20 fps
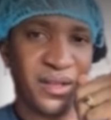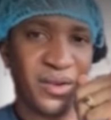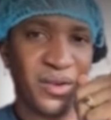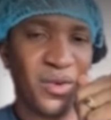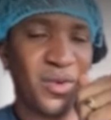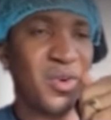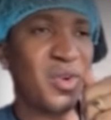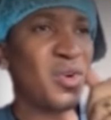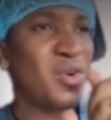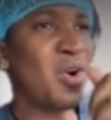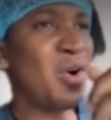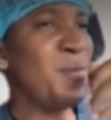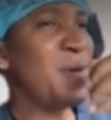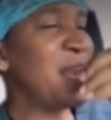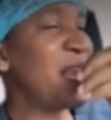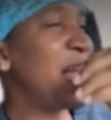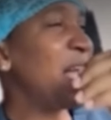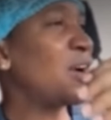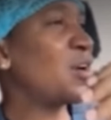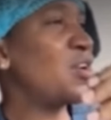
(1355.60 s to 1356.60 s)
Uno come here
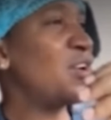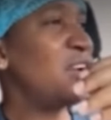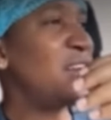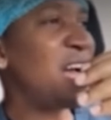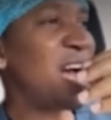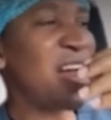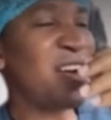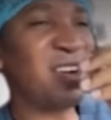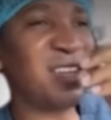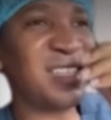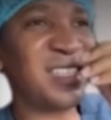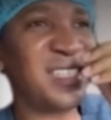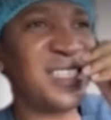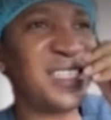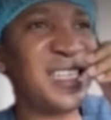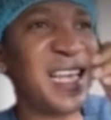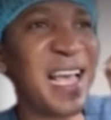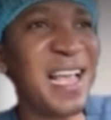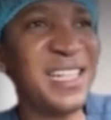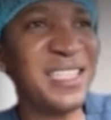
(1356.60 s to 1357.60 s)
like uno no
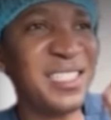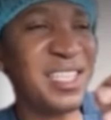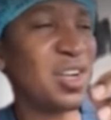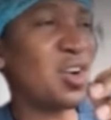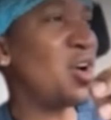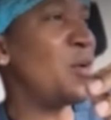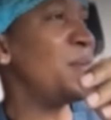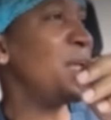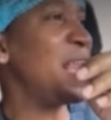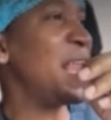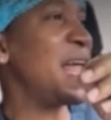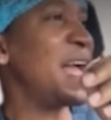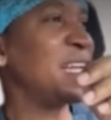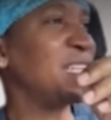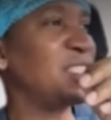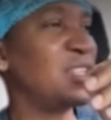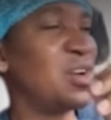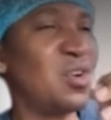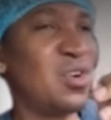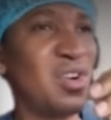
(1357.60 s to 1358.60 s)
sense. You come here like
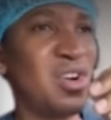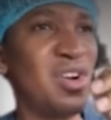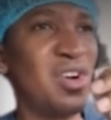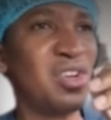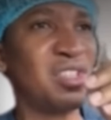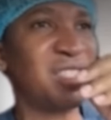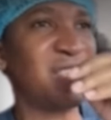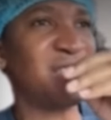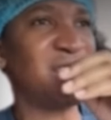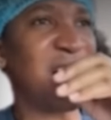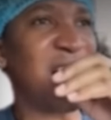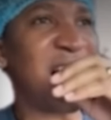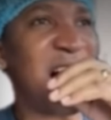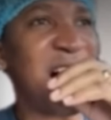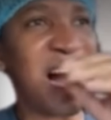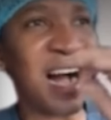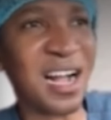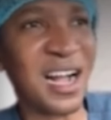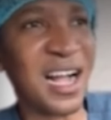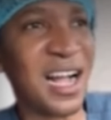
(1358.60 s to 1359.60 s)
so uno just
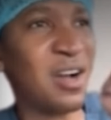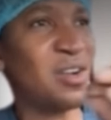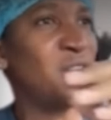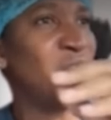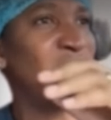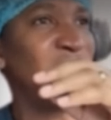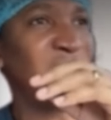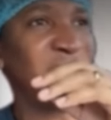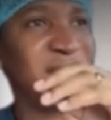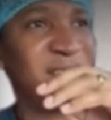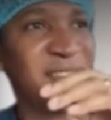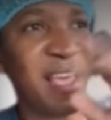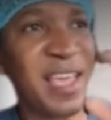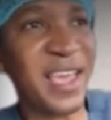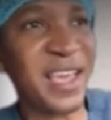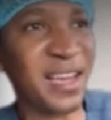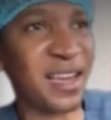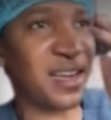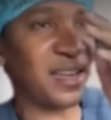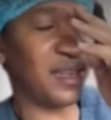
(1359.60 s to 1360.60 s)
act and uno no
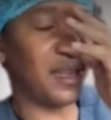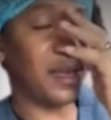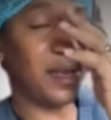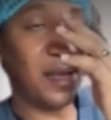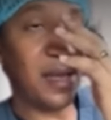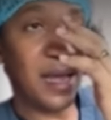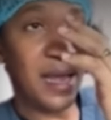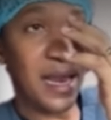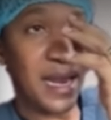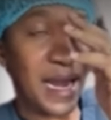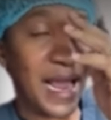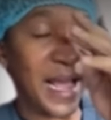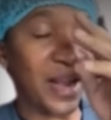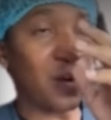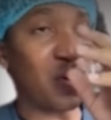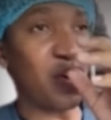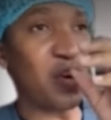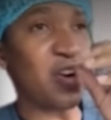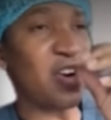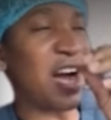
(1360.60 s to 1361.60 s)
think. Like
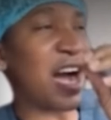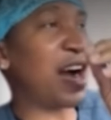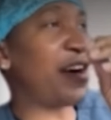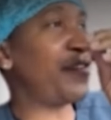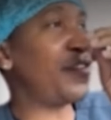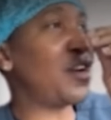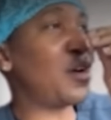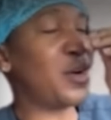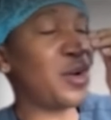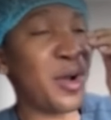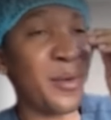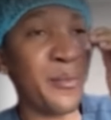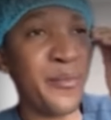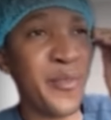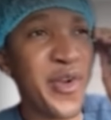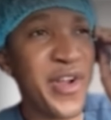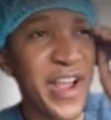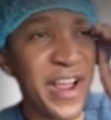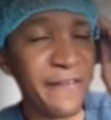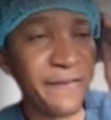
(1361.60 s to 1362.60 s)
uno no have no
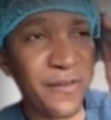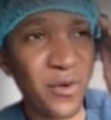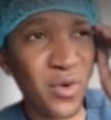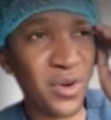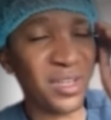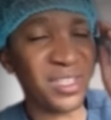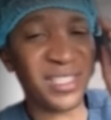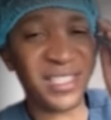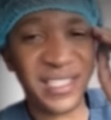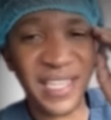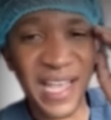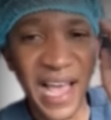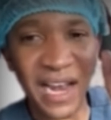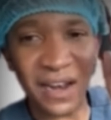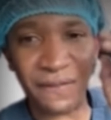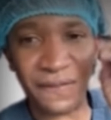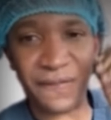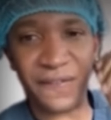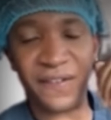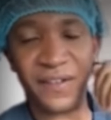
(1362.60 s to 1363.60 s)
brain for uno
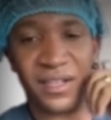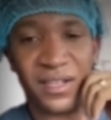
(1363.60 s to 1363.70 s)
self.